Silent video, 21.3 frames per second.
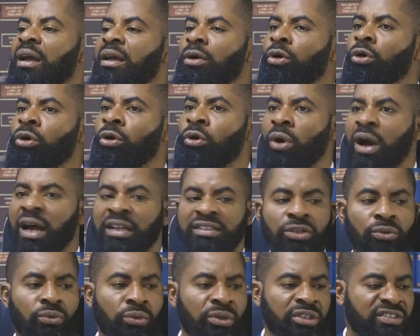oh,
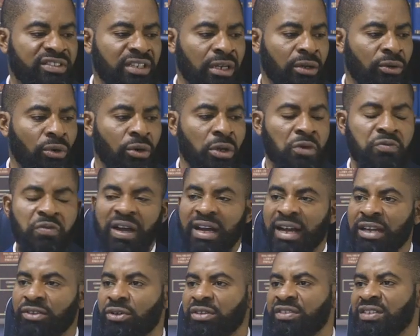Atiku is saying, oh, if I
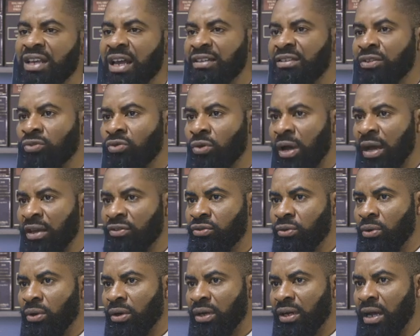can just get into Aso
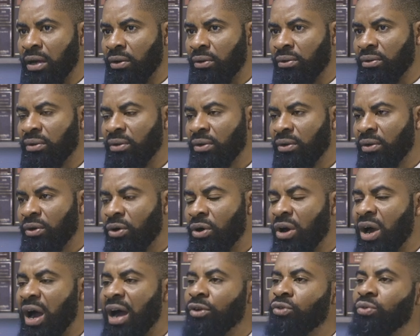Rock now,
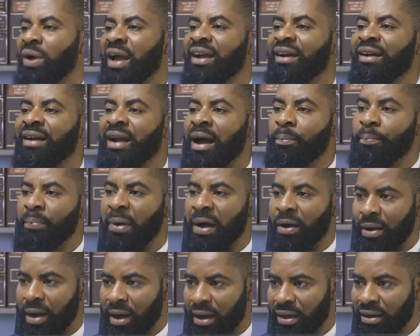or how do I grab
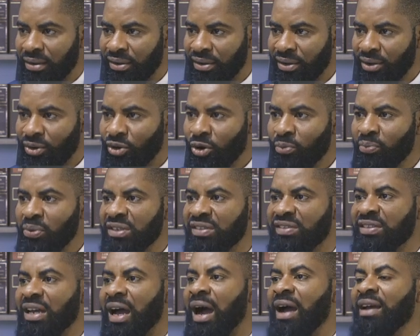power? Obi
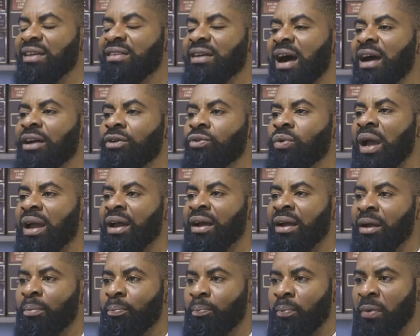is, how do I
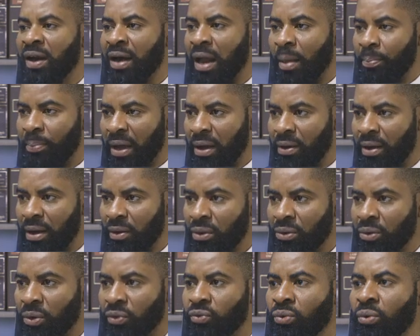grab power?
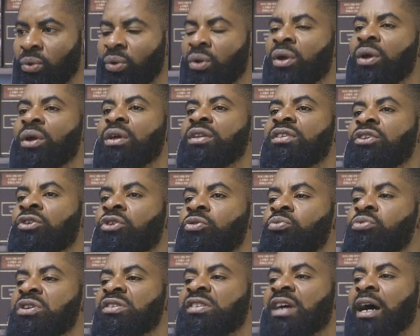Kongoso,
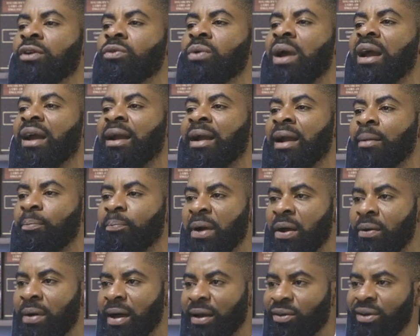Tinubu is, how do I grab
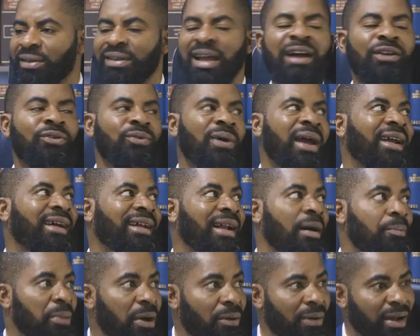power? Not how do I
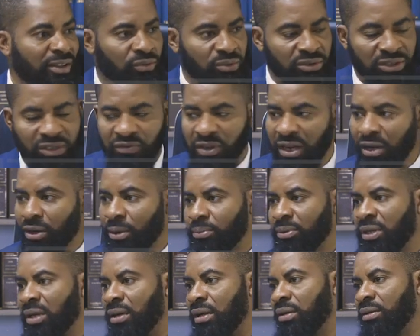grab power to develop
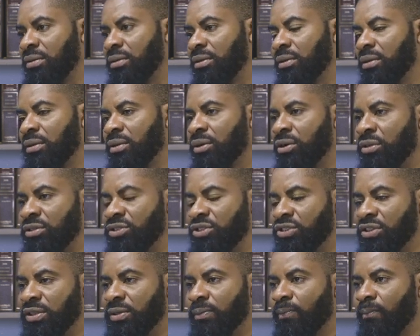the
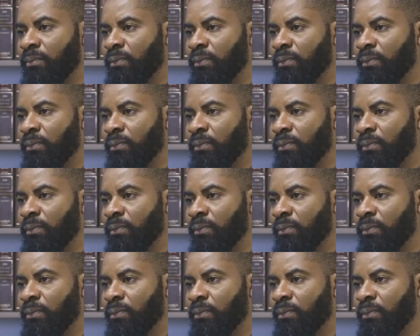country.